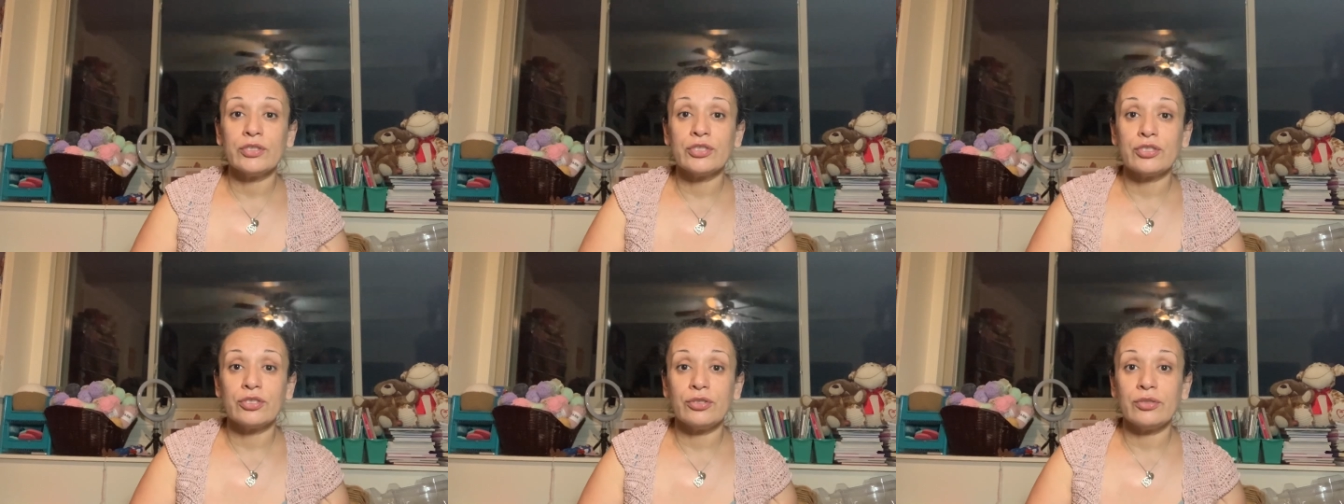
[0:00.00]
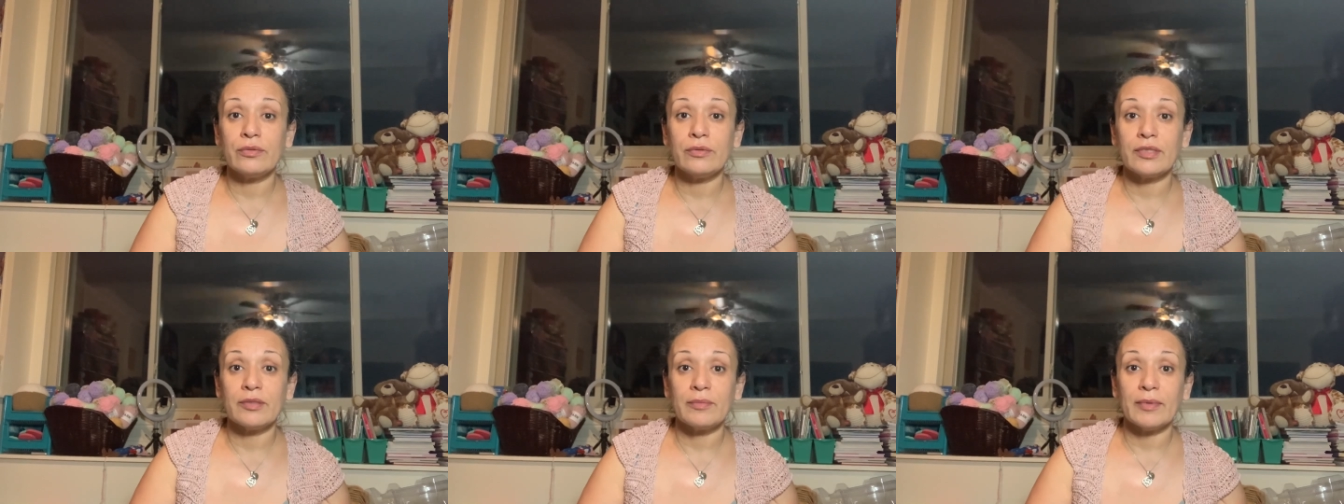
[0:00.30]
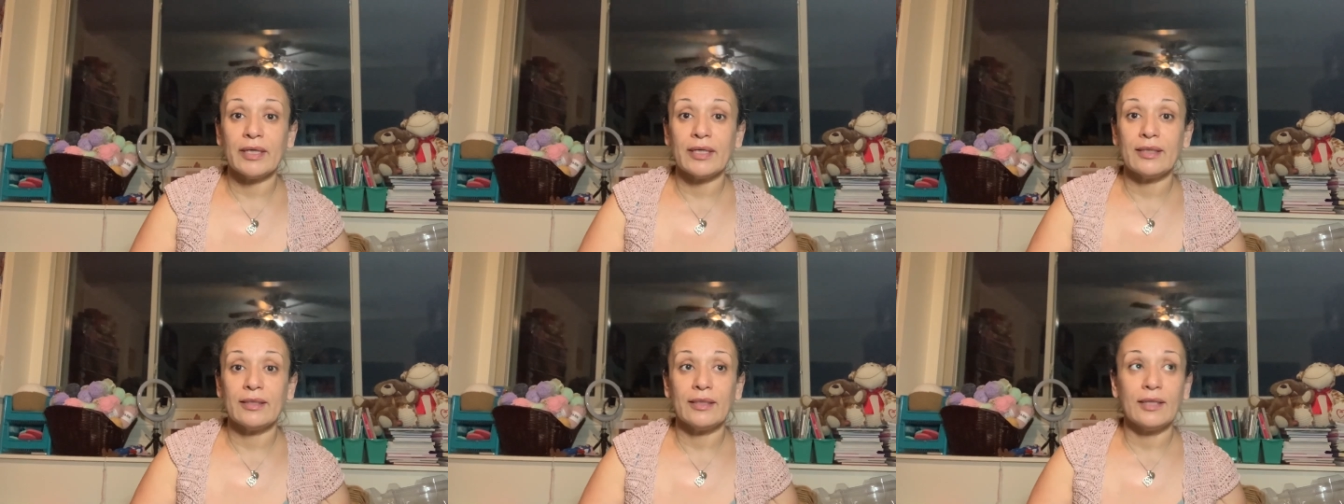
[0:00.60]
to do with
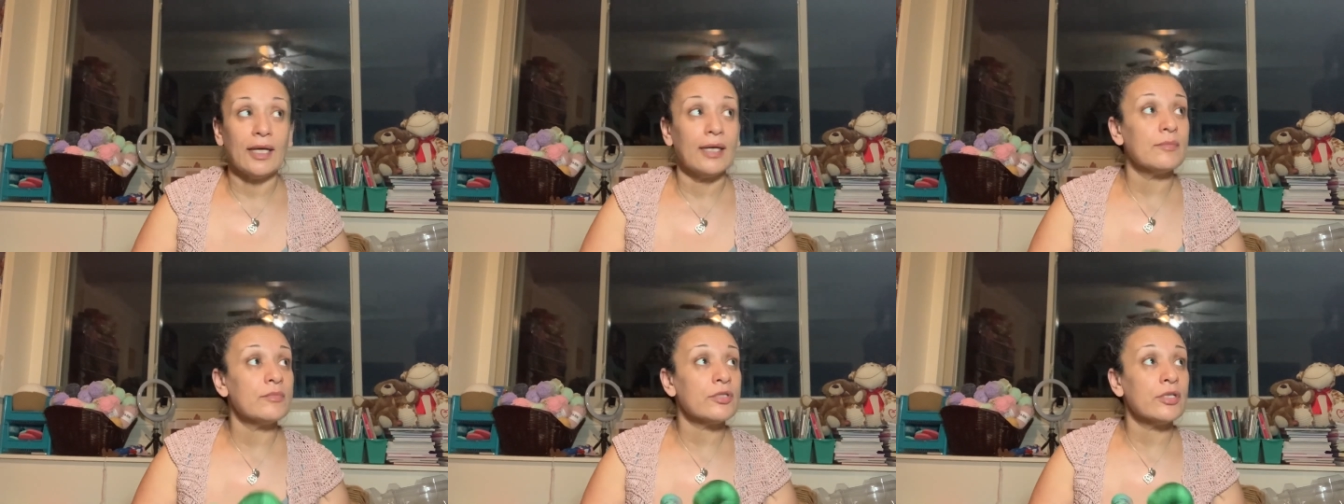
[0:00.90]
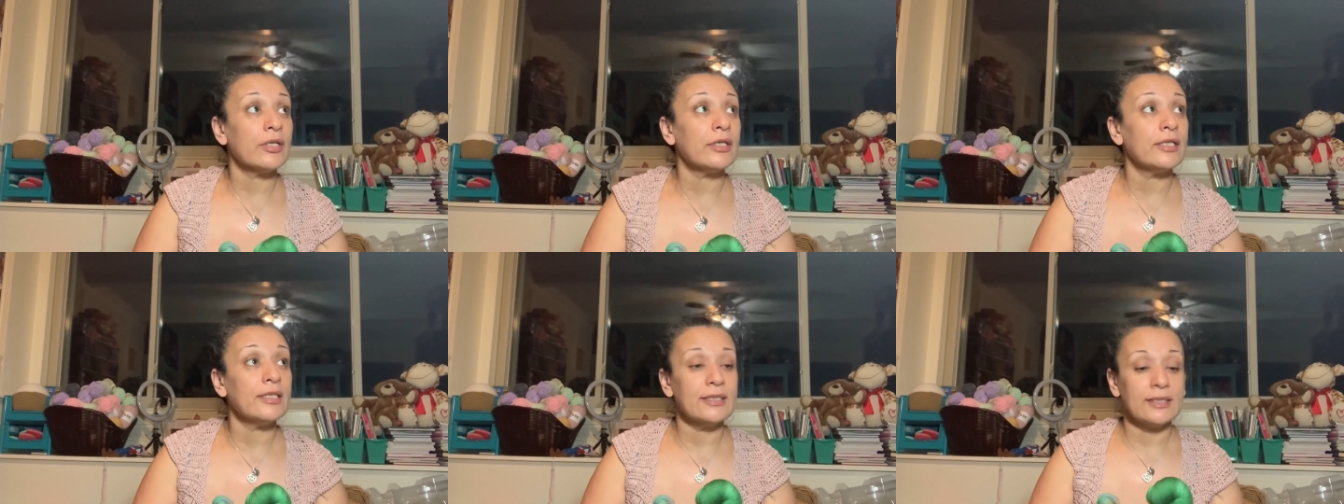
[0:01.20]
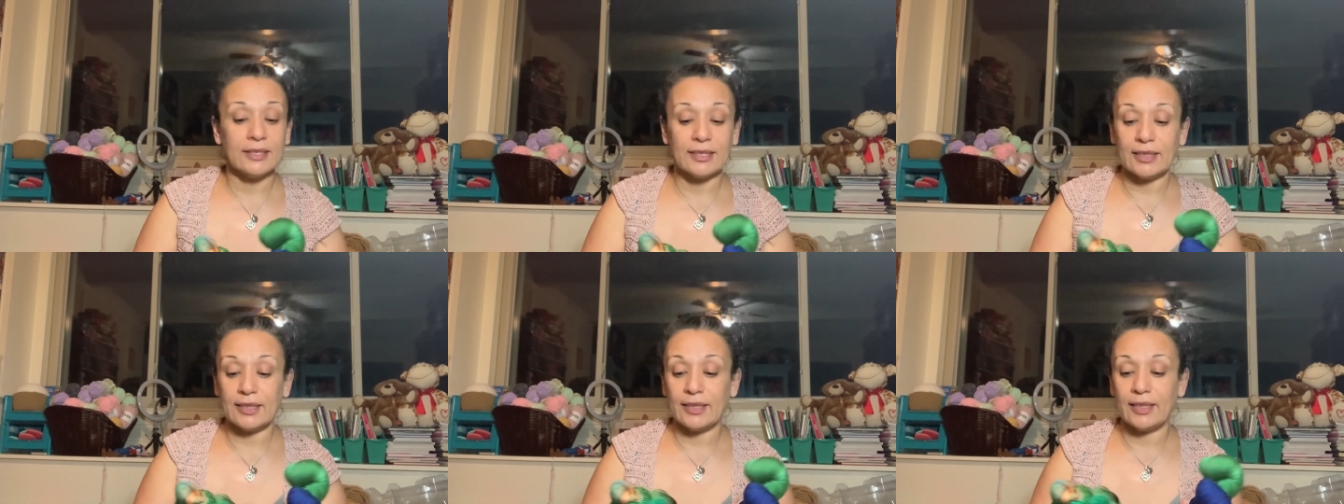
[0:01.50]
mine. I'm starting to
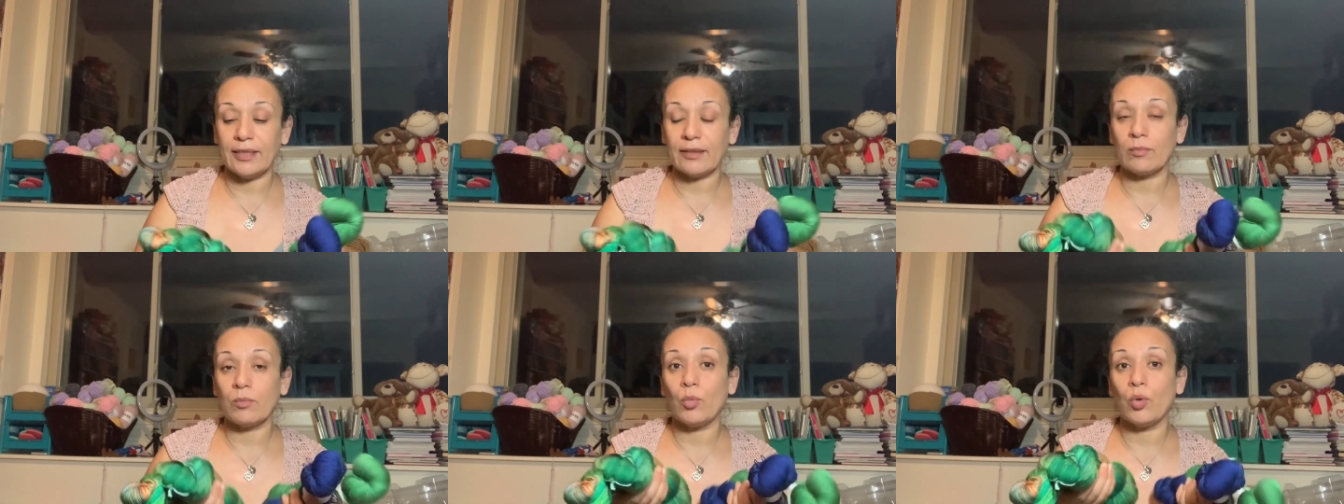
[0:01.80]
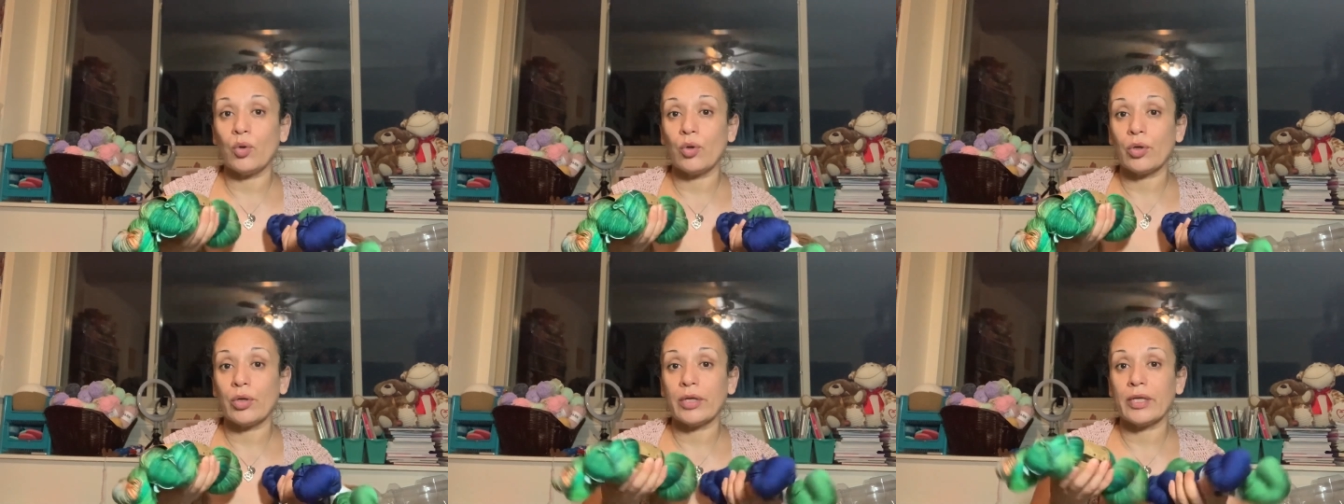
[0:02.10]
collect more